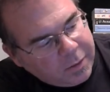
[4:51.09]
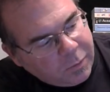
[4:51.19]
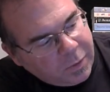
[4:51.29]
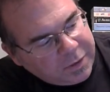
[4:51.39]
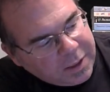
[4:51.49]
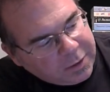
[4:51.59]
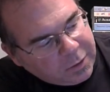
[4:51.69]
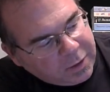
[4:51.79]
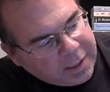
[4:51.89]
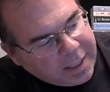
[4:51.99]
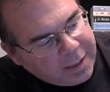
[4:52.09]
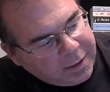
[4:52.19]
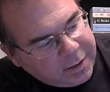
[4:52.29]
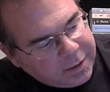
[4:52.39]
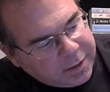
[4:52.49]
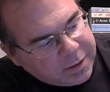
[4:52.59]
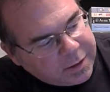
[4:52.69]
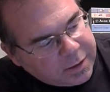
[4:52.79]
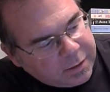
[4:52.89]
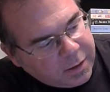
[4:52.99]
One thing to look at
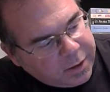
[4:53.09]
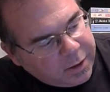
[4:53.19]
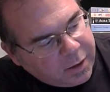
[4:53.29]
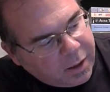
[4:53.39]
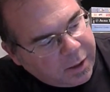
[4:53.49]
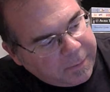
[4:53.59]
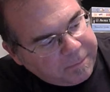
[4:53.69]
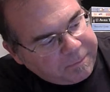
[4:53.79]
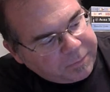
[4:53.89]
is the